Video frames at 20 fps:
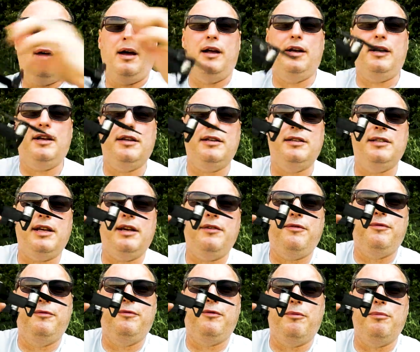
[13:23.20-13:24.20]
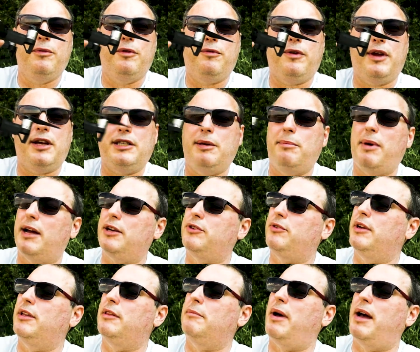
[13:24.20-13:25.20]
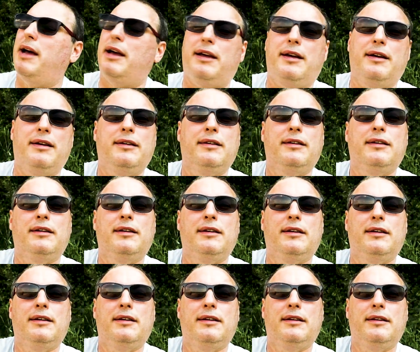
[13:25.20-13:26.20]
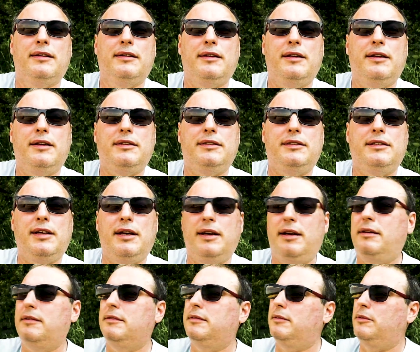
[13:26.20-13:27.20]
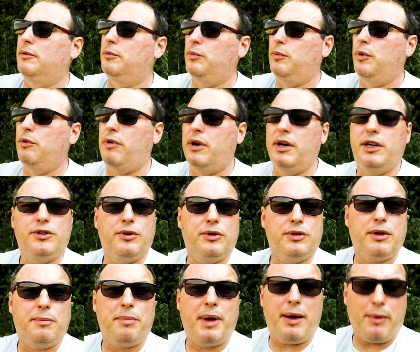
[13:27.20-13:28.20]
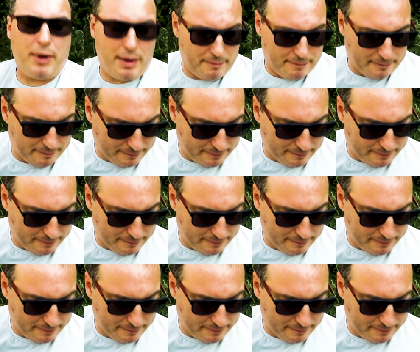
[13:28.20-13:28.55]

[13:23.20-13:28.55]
And you can see from the flash of battery at the back that we're running short on power.